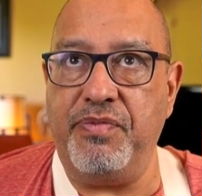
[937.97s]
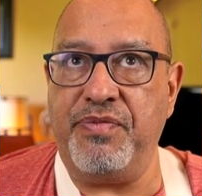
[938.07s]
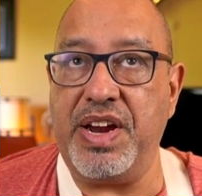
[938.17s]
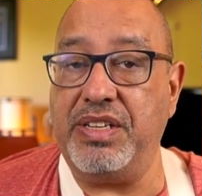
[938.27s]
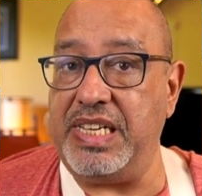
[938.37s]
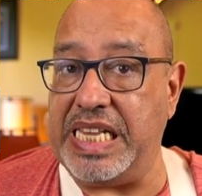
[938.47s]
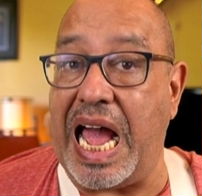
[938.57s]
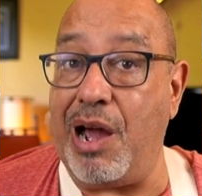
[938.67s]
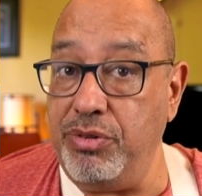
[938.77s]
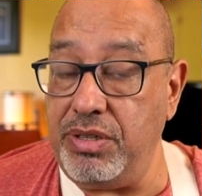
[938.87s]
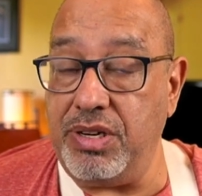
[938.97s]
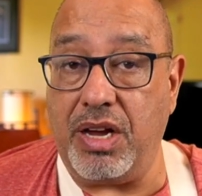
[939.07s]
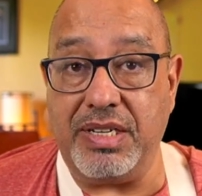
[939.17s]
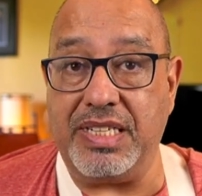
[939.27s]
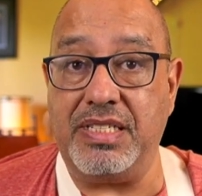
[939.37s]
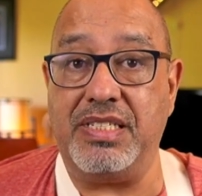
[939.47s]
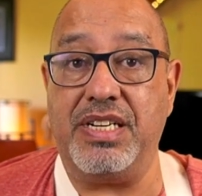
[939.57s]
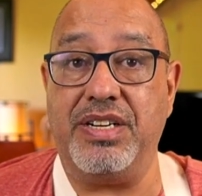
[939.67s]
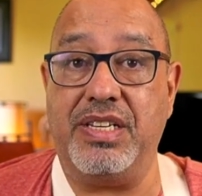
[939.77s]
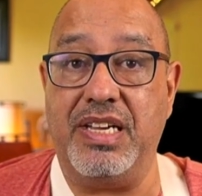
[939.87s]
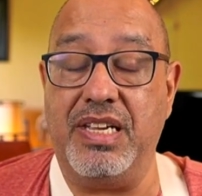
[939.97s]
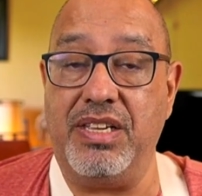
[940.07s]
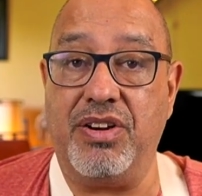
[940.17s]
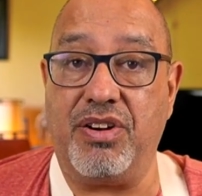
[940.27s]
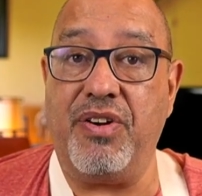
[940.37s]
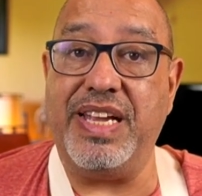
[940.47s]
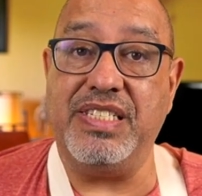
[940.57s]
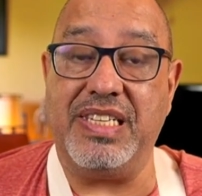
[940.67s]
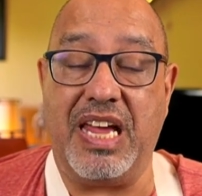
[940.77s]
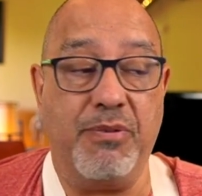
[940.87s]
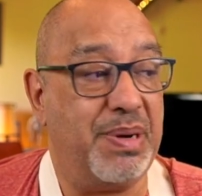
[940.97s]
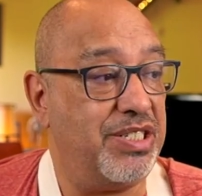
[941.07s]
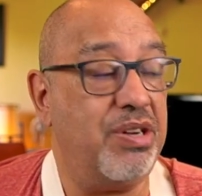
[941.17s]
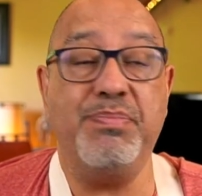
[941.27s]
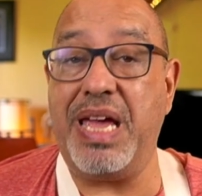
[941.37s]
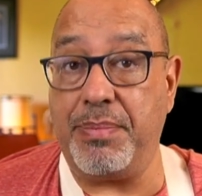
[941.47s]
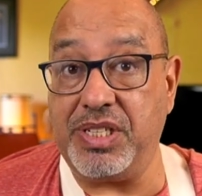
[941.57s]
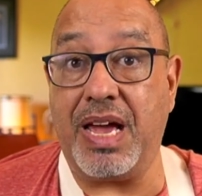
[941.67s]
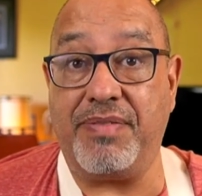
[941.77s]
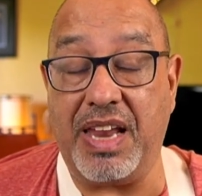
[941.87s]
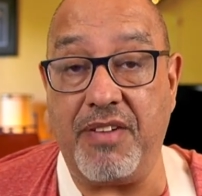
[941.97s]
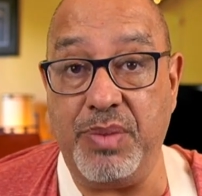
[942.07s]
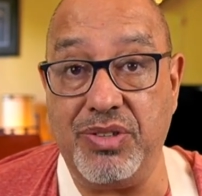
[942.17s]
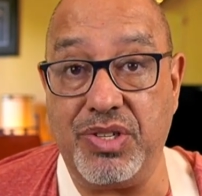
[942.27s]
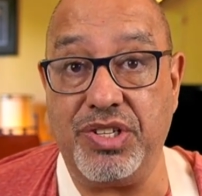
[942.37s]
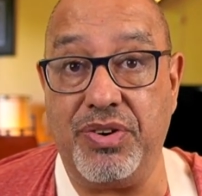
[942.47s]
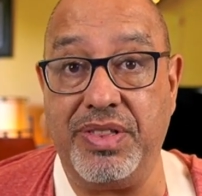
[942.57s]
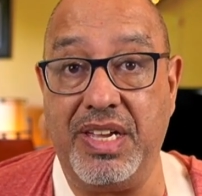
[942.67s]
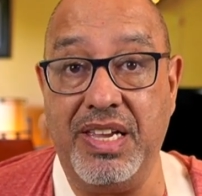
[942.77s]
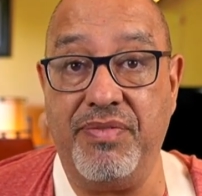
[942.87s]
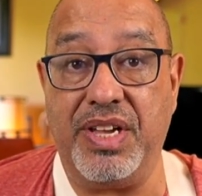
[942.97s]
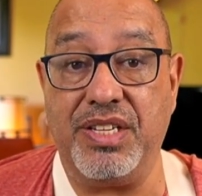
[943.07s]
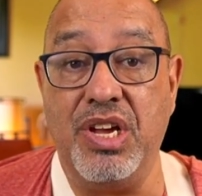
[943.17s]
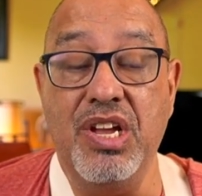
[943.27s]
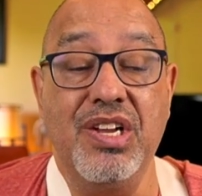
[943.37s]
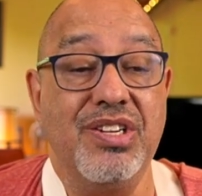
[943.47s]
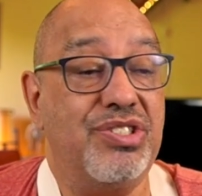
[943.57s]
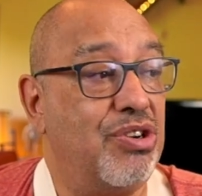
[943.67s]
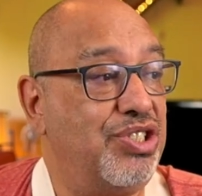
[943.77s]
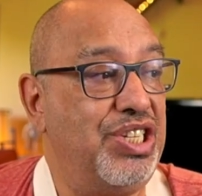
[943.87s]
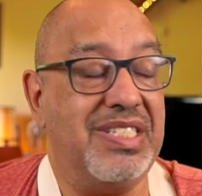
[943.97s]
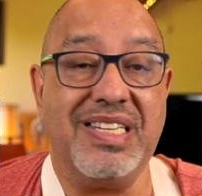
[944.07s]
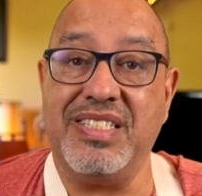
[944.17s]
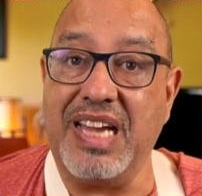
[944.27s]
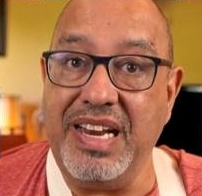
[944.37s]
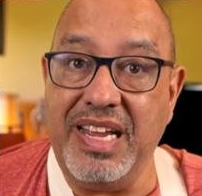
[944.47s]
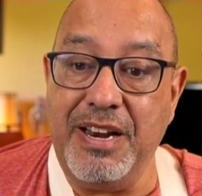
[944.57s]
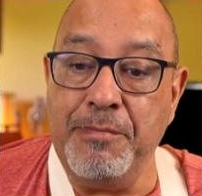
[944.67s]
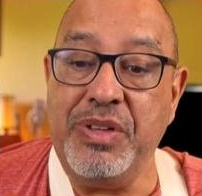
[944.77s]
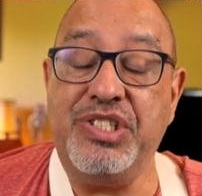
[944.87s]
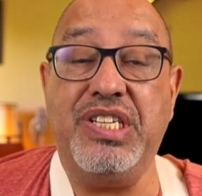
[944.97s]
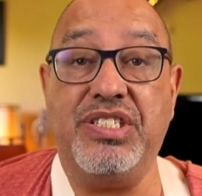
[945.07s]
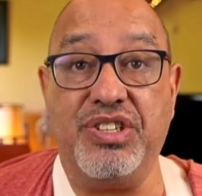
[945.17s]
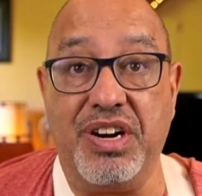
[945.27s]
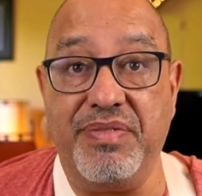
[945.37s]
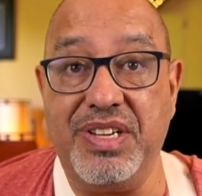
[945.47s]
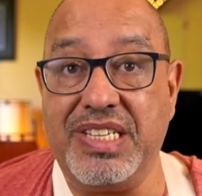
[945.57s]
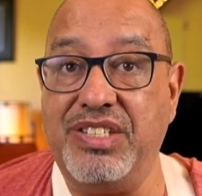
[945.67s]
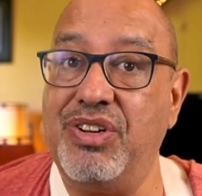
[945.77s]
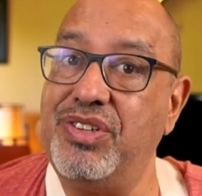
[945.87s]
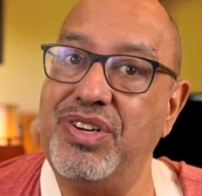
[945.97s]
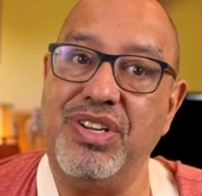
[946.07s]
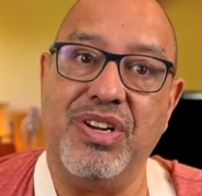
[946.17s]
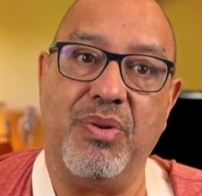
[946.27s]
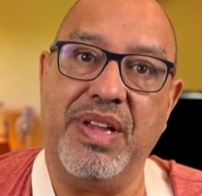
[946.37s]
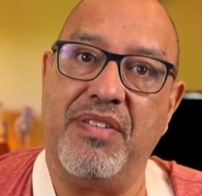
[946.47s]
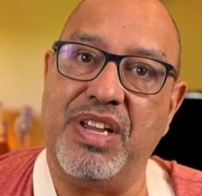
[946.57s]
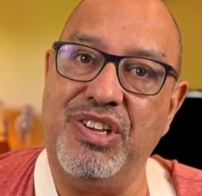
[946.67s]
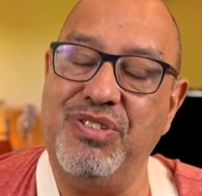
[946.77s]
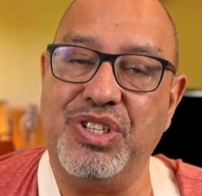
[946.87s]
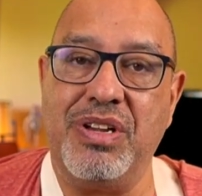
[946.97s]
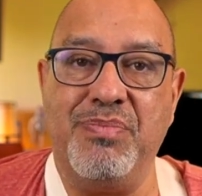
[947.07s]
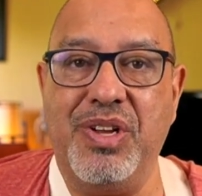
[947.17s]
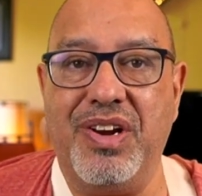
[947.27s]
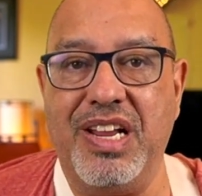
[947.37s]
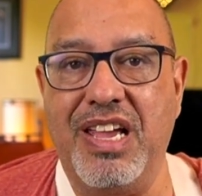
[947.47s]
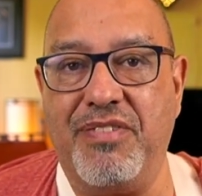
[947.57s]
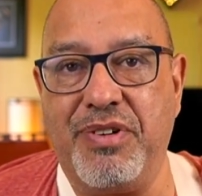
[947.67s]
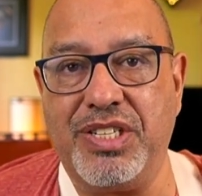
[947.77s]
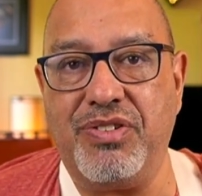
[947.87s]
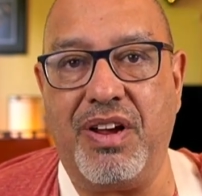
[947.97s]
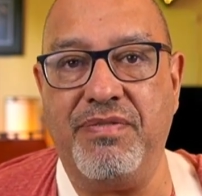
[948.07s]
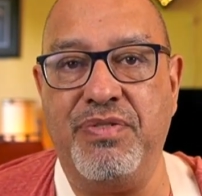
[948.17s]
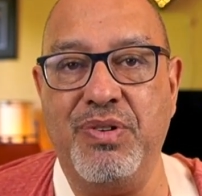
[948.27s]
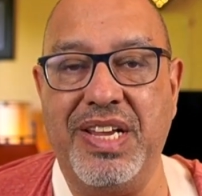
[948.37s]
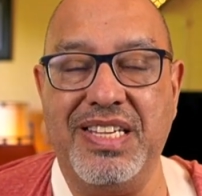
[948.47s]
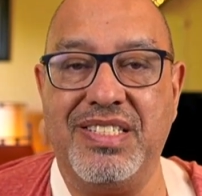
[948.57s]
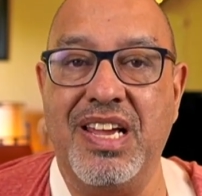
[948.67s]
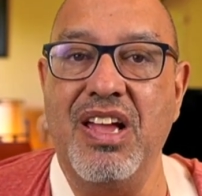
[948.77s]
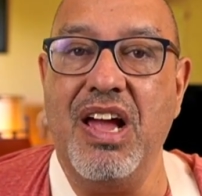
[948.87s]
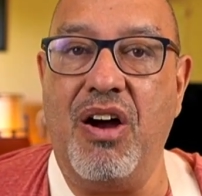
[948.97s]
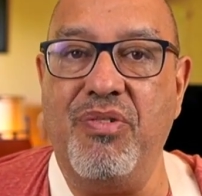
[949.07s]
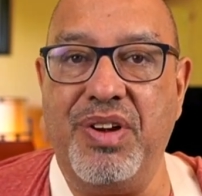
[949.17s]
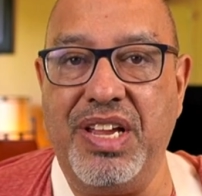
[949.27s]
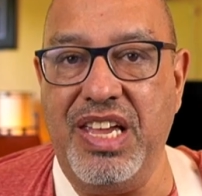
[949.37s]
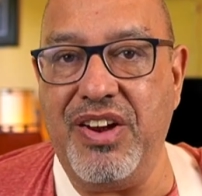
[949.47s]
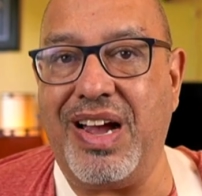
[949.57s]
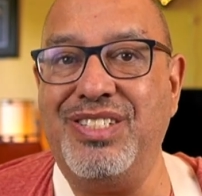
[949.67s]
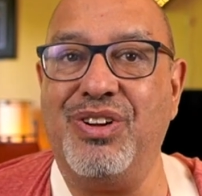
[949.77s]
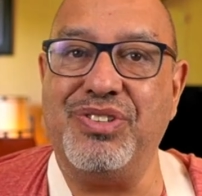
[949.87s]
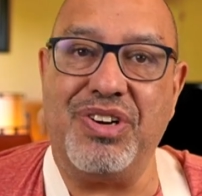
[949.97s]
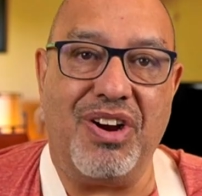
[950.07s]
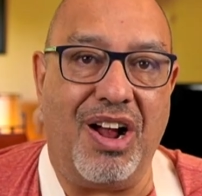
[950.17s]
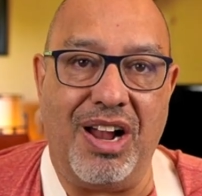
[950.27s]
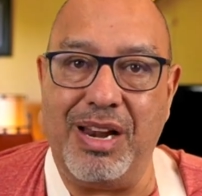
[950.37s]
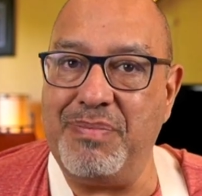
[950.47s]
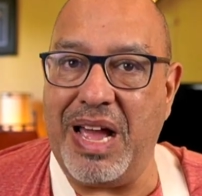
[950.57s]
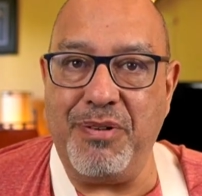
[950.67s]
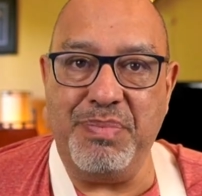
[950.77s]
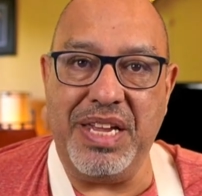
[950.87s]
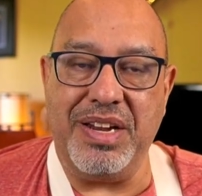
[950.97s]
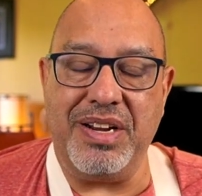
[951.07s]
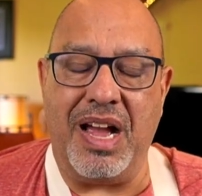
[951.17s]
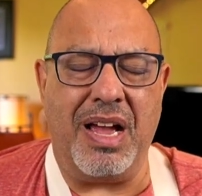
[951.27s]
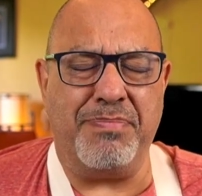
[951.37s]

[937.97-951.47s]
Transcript: fairly loud, not necessarily, crazy loud, but she'll be able to have live music during the evenings. So she's excited. She's nervous. I told her, we have a huge community of restaurant foodies over here. I told her all about beer,